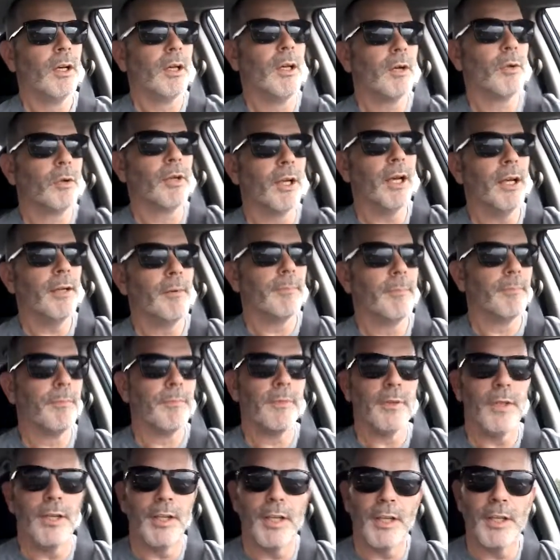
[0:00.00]
Okay,
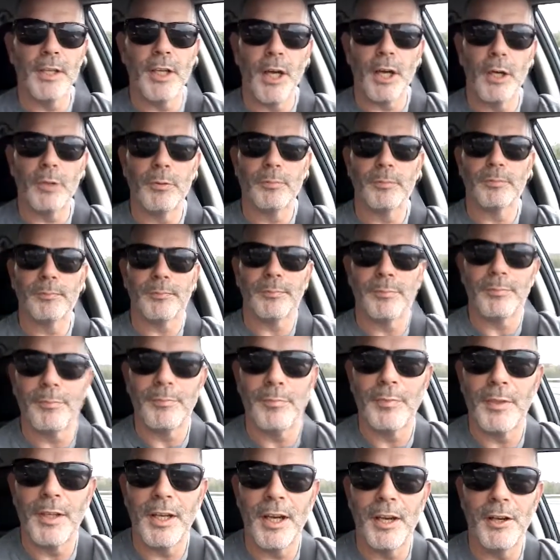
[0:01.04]
you didn't know?
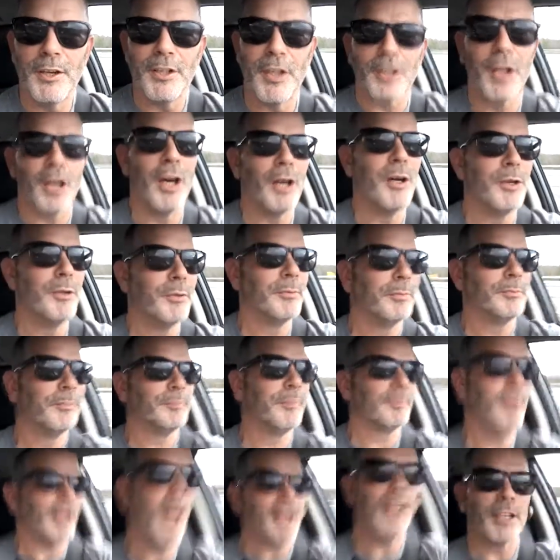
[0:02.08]
Here you go.
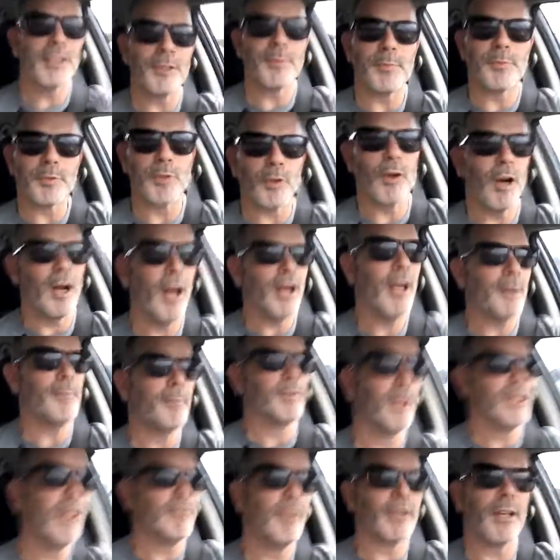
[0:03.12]
Like and
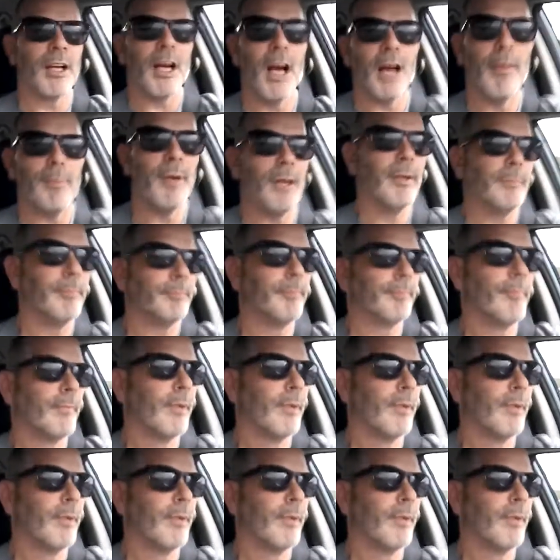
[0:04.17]
subscribe, leave a comment.